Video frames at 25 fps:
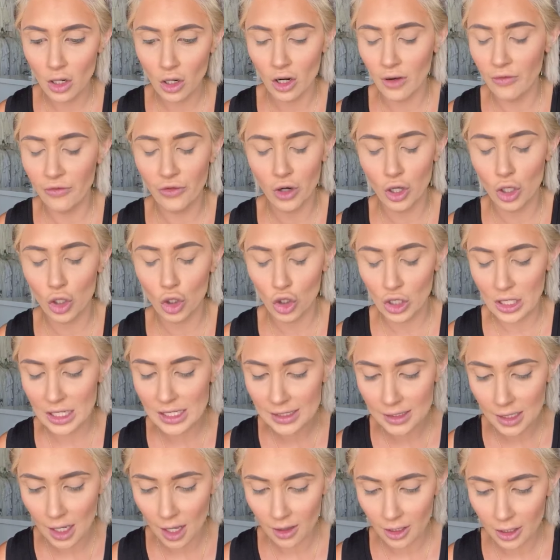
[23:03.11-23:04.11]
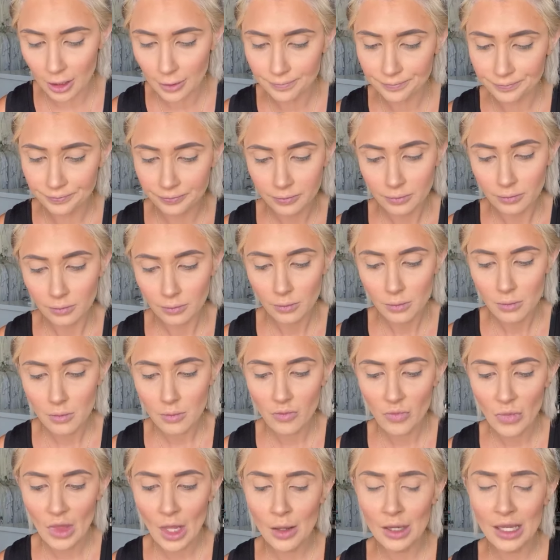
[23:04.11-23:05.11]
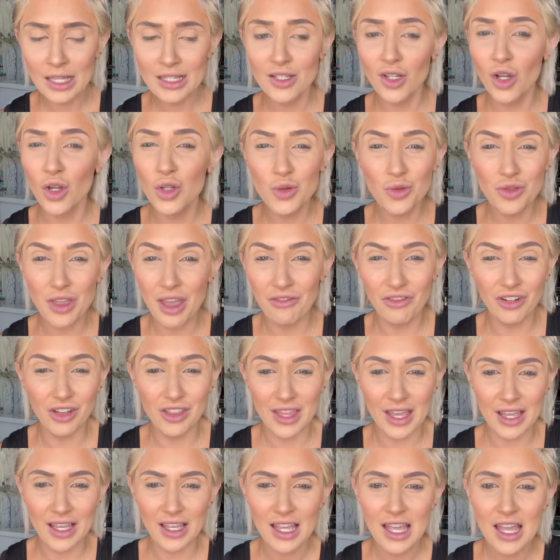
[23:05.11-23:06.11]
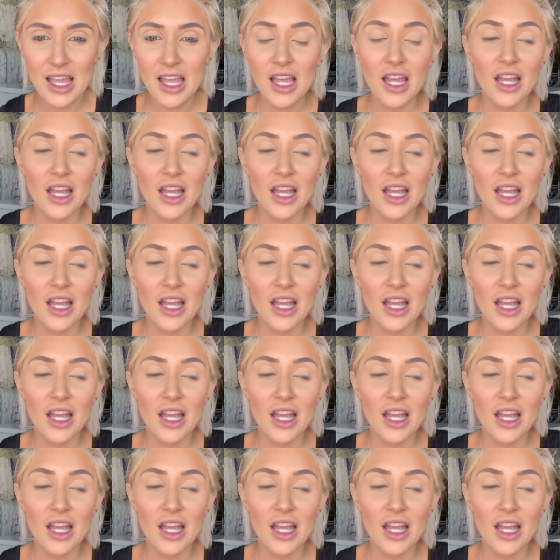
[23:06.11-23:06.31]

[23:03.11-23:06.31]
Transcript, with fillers: or for crease color because it goes with everything.